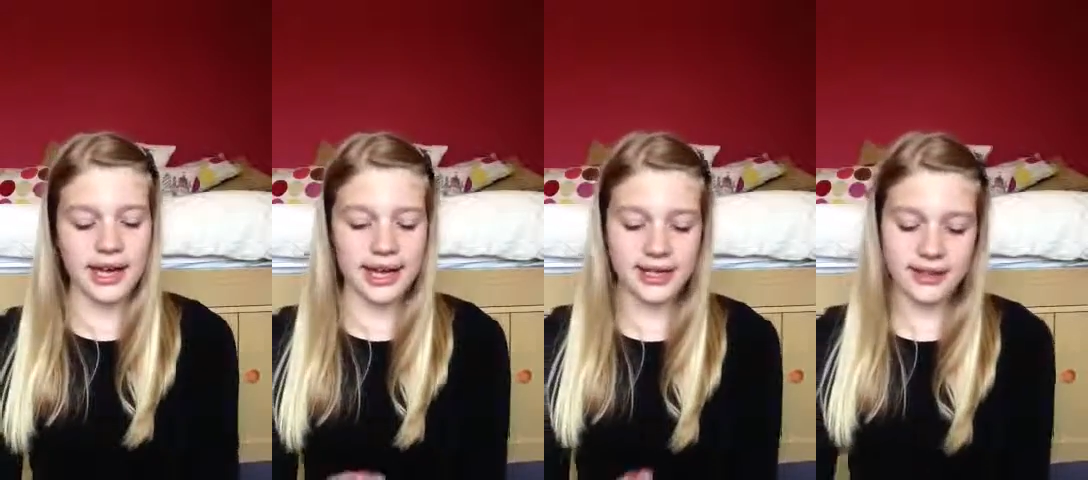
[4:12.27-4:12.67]

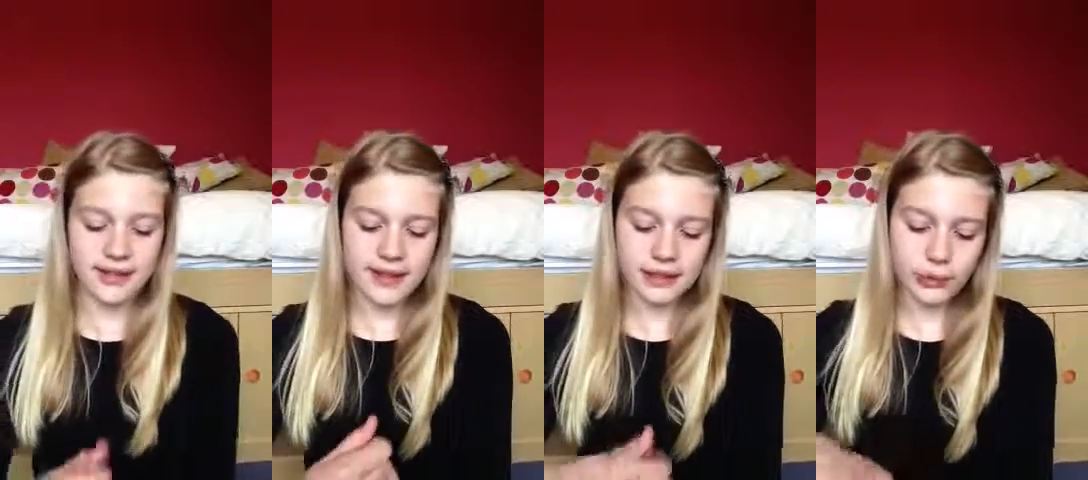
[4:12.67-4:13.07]
And
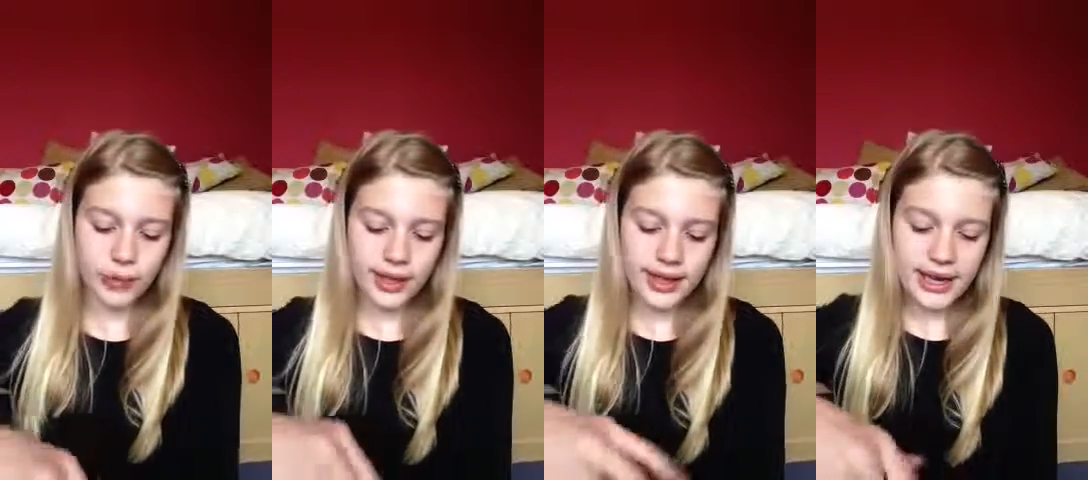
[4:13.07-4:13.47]
this
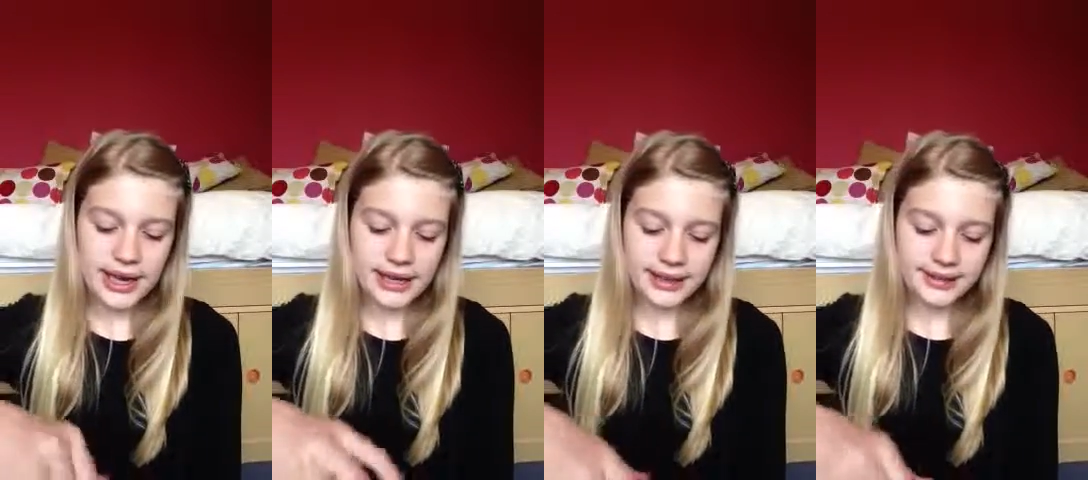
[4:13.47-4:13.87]
one
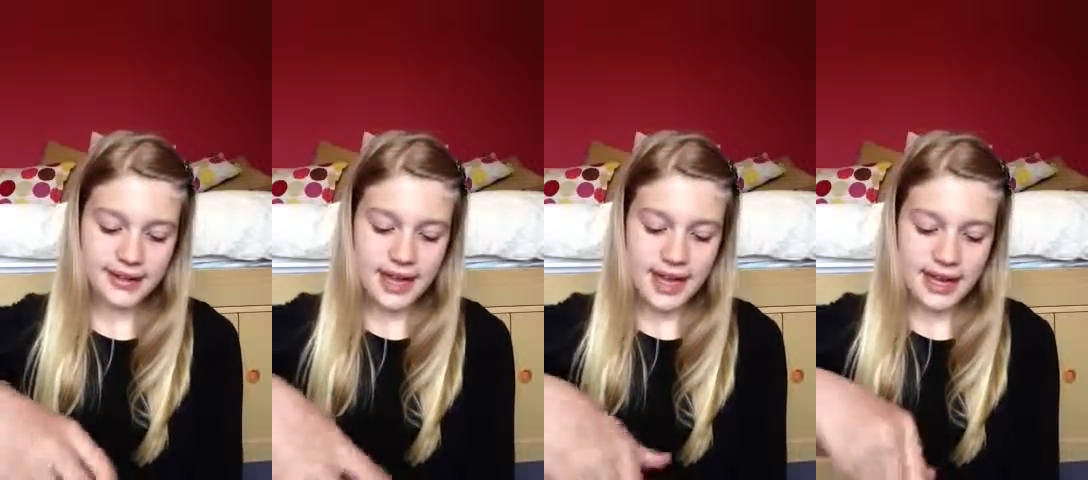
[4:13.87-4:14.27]
is
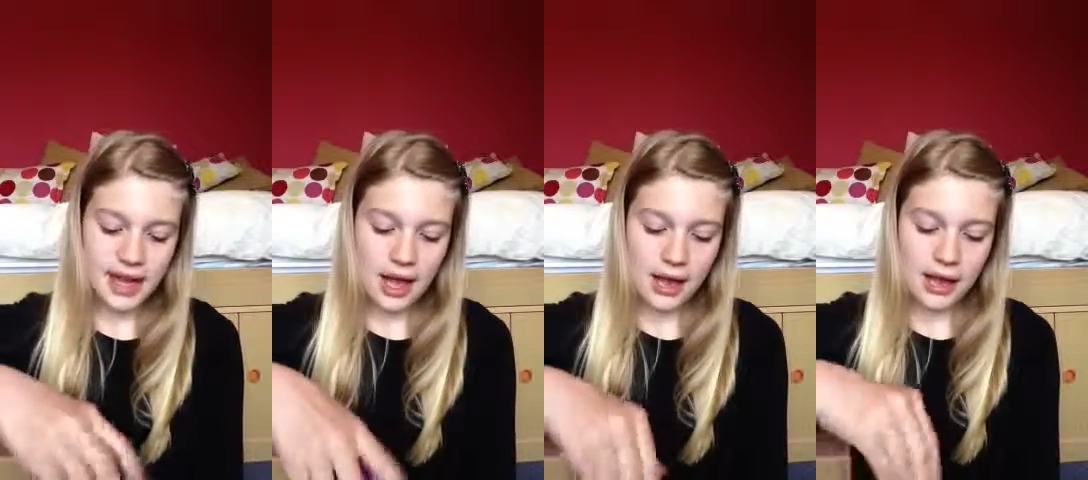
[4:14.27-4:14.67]

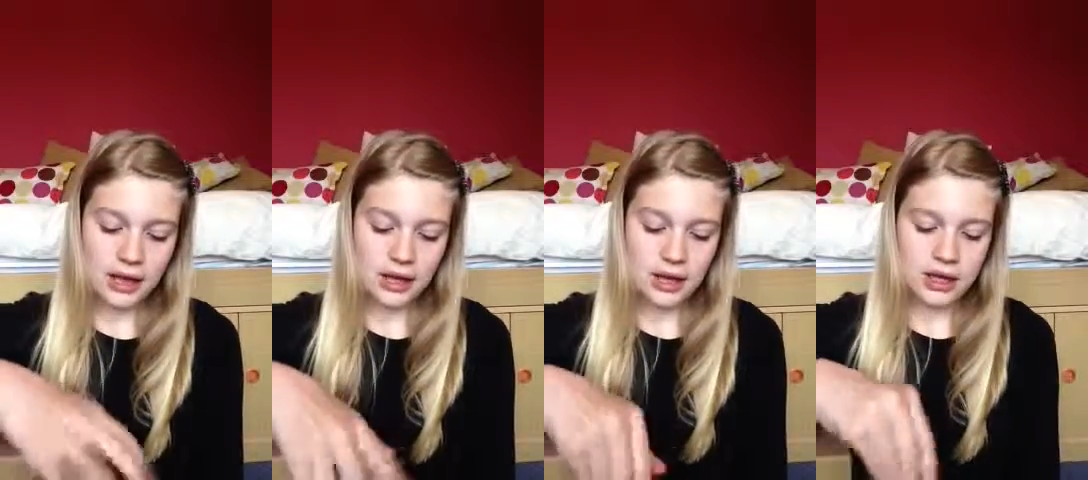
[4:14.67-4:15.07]

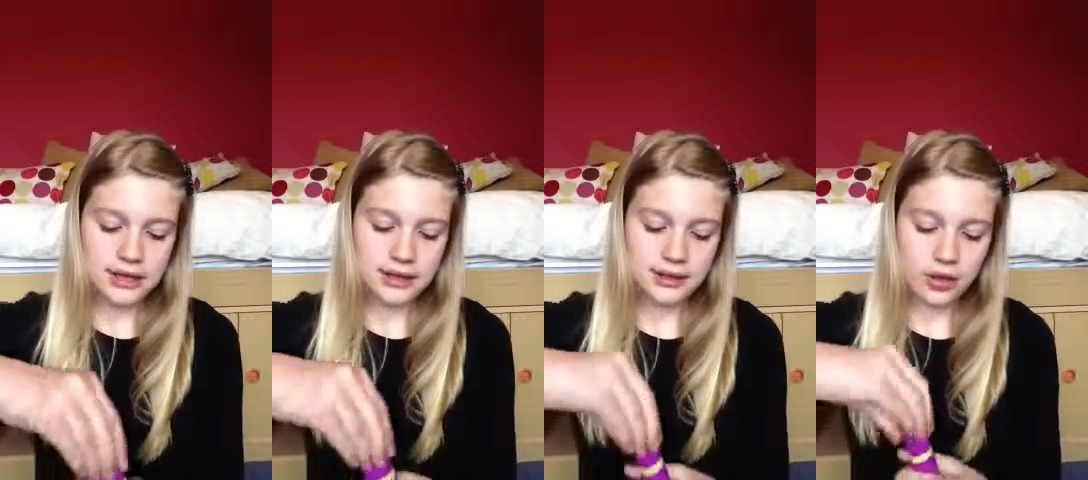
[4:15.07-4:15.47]

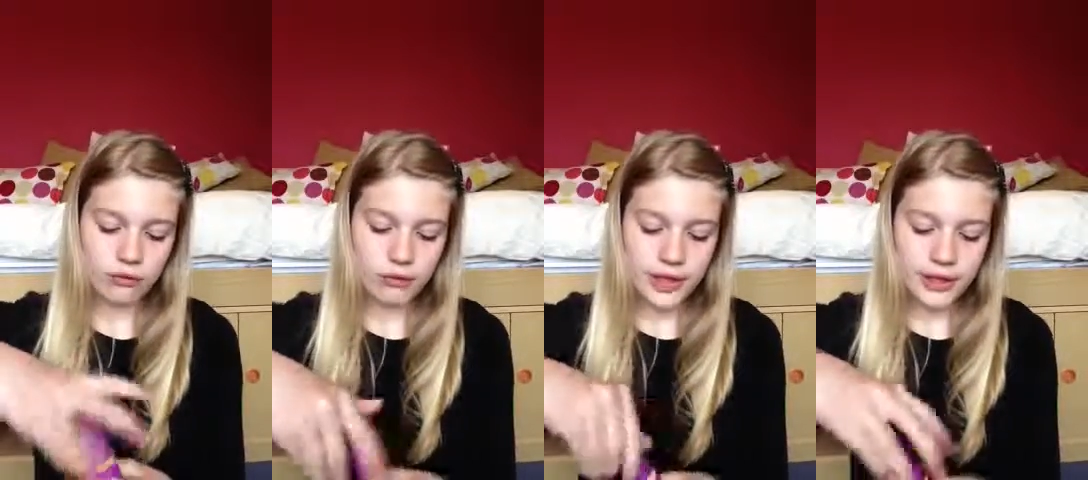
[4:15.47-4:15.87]
a
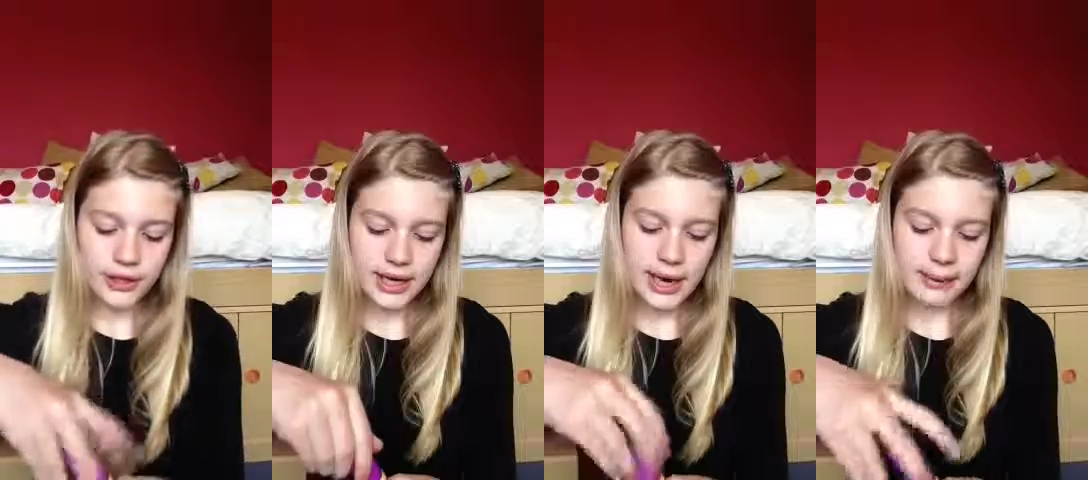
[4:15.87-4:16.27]
really
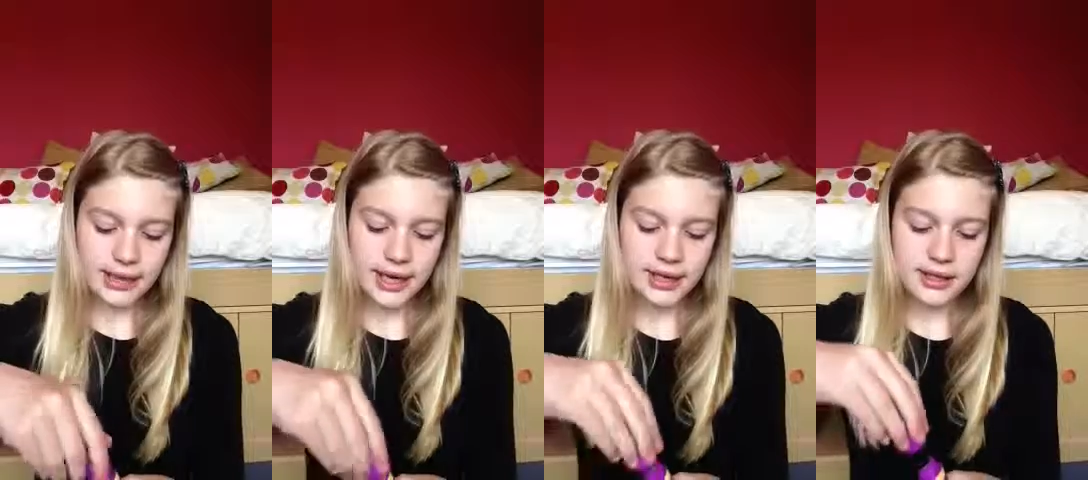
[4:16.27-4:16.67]
good
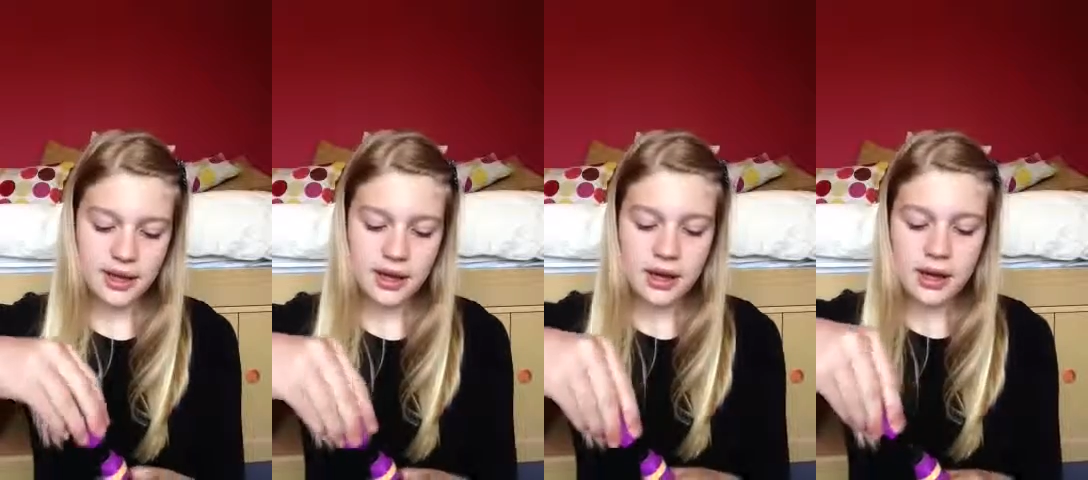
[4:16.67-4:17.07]
applicator